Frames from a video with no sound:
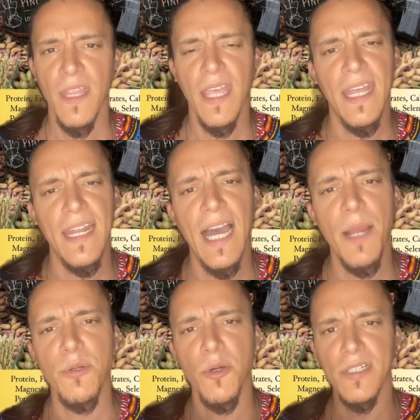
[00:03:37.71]
and high
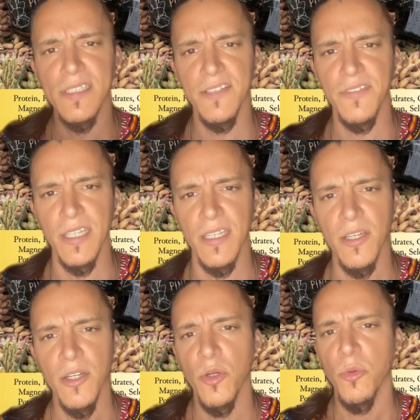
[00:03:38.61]
productivity
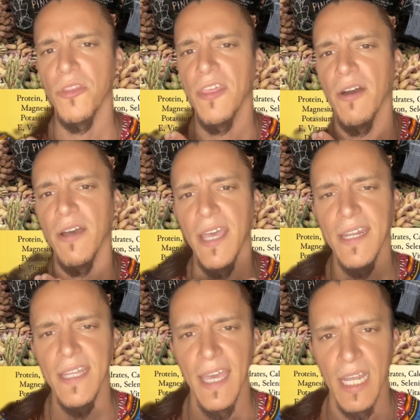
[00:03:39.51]
without
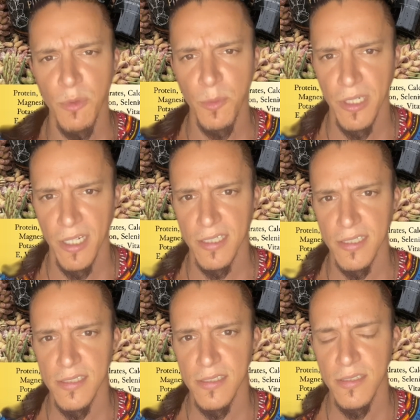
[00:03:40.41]
any animal
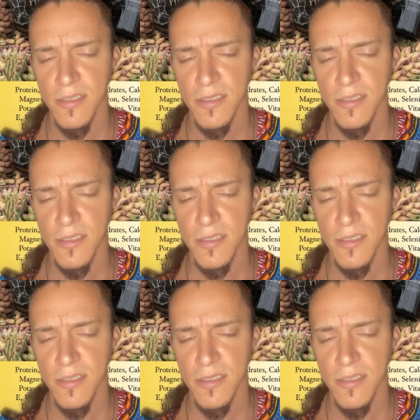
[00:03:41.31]
products.